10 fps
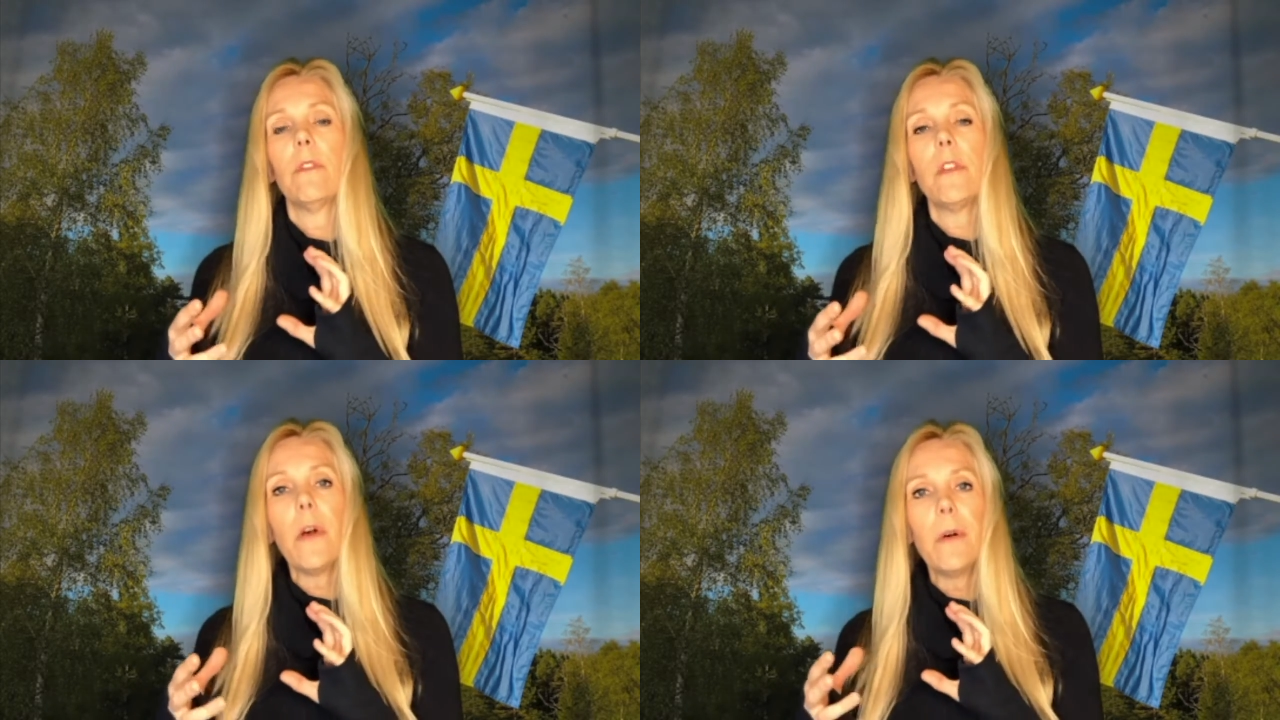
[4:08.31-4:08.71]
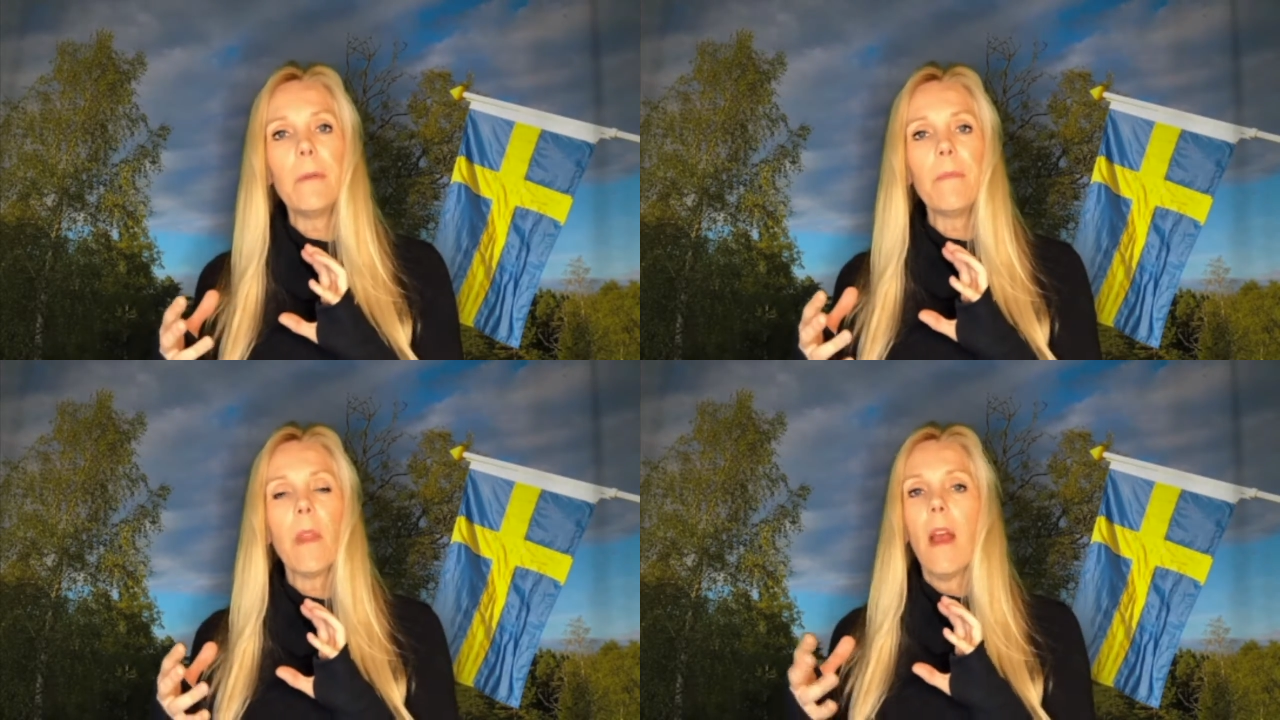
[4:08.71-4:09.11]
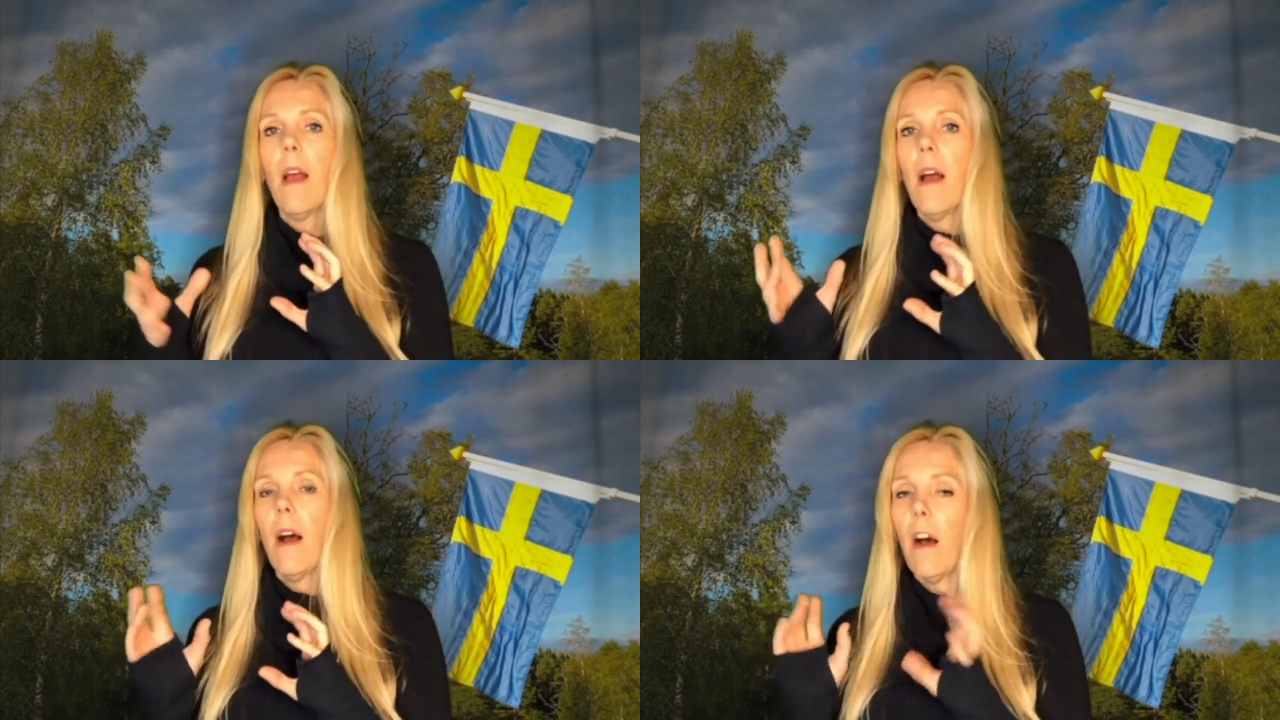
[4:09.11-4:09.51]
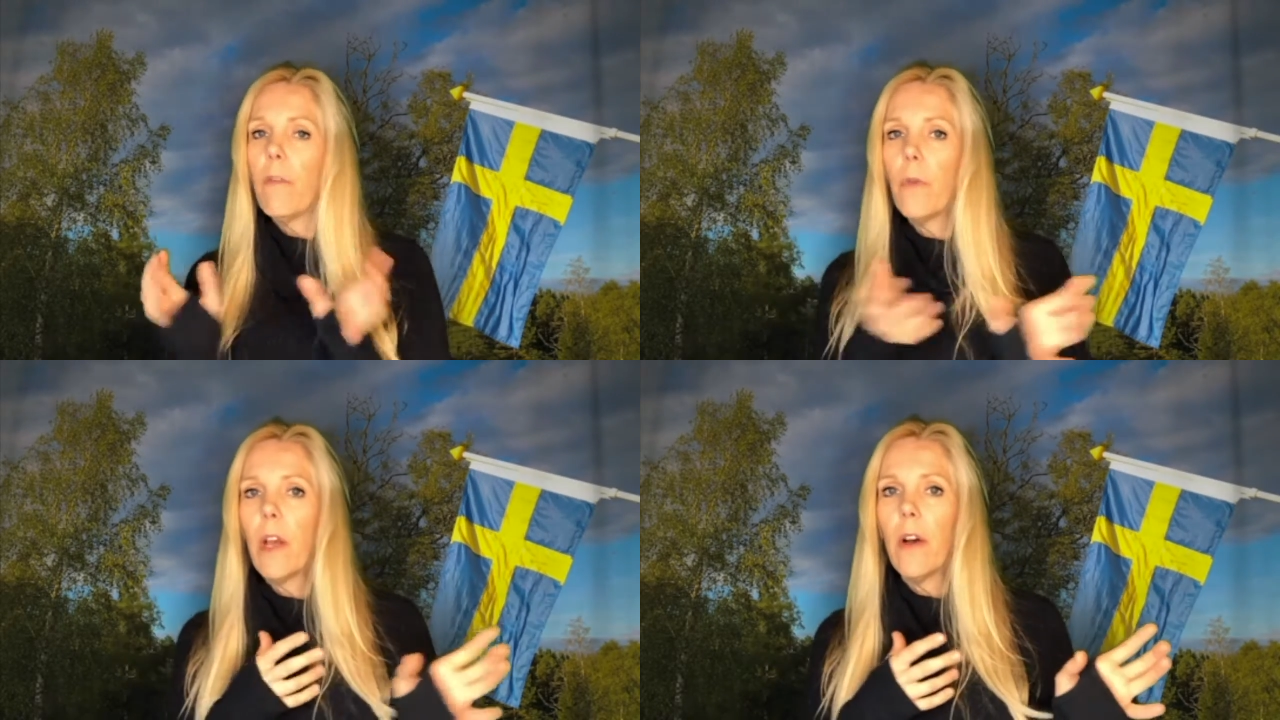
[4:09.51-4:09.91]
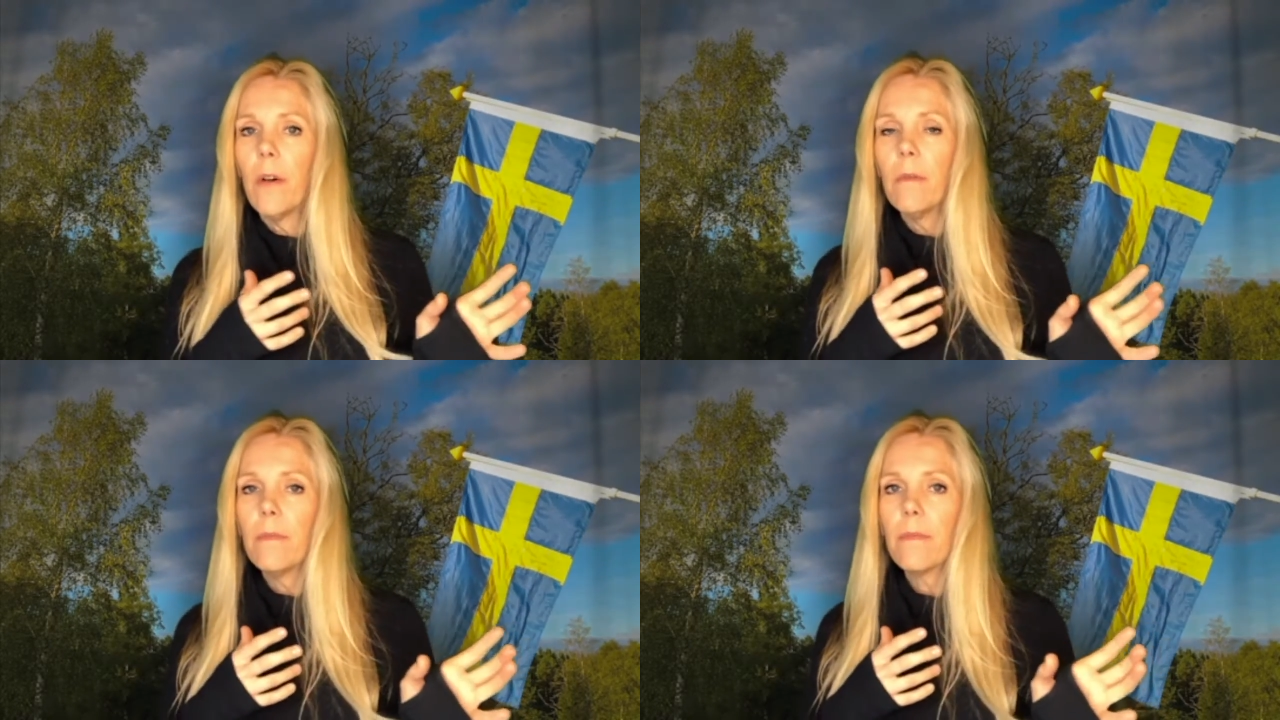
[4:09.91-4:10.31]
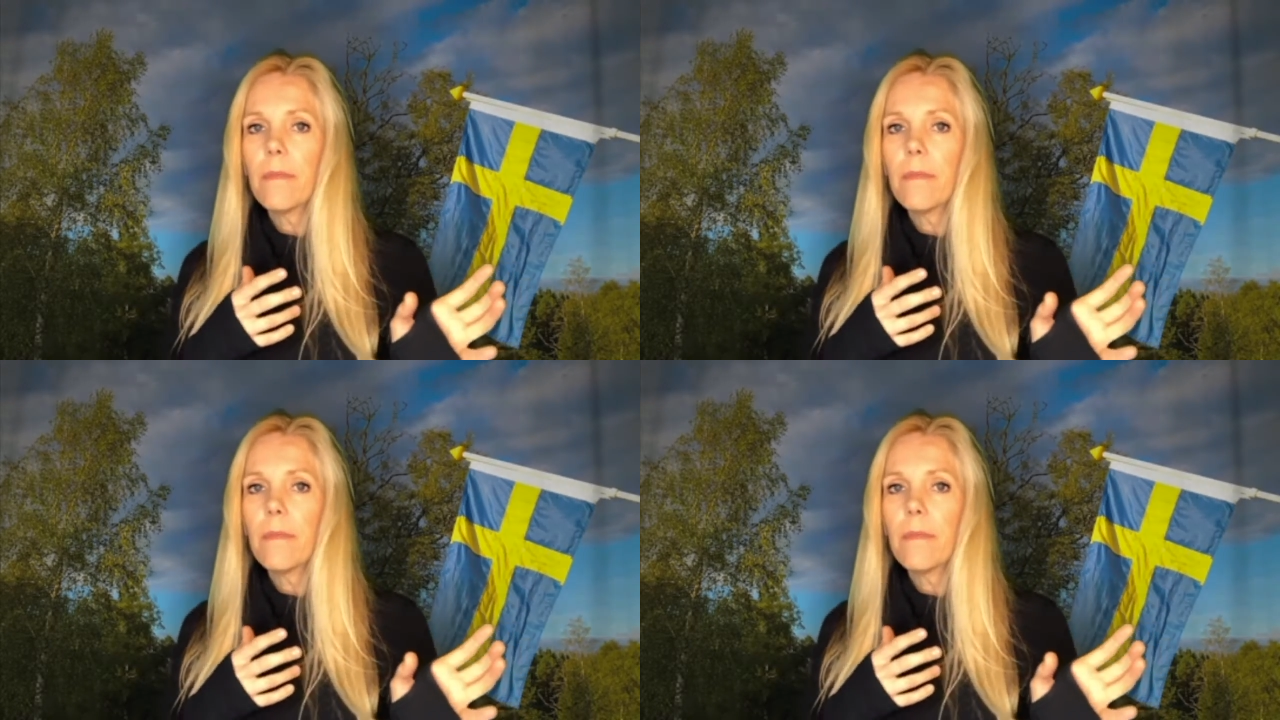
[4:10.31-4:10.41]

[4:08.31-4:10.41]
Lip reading: So off we go